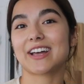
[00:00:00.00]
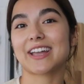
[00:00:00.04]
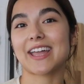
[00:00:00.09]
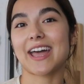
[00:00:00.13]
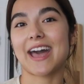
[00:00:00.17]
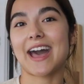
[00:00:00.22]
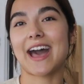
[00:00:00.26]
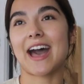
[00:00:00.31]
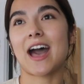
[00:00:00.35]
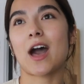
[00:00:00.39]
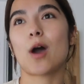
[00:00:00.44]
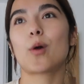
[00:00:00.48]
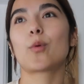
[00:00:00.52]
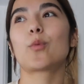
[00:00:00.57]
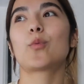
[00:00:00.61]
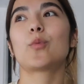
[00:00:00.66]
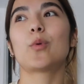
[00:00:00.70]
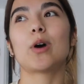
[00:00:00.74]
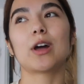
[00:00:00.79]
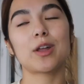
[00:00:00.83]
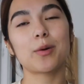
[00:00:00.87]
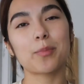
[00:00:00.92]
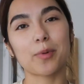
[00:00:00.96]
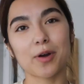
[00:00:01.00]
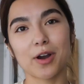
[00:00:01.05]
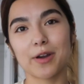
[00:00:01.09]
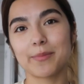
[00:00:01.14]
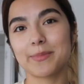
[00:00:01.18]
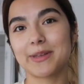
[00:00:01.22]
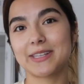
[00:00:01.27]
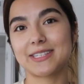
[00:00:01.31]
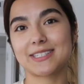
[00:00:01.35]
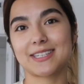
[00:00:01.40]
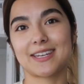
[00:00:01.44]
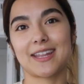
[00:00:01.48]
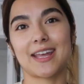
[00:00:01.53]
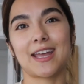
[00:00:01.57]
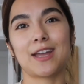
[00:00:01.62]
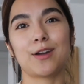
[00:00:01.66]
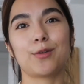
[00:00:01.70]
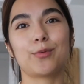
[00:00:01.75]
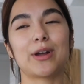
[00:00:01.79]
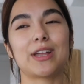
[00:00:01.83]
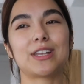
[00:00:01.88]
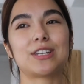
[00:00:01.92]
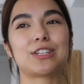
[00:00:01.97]
look at one apartment
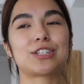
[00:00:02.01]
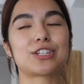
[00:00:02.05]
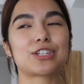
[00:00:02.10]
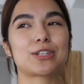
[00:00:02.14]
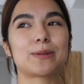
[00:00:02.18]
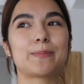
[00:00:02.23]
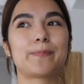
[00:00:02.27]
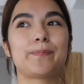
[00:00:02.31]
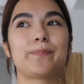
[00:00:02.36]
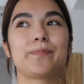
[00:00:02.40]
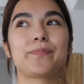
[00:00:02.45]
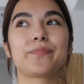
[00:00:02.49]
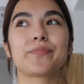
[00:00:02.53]
today, which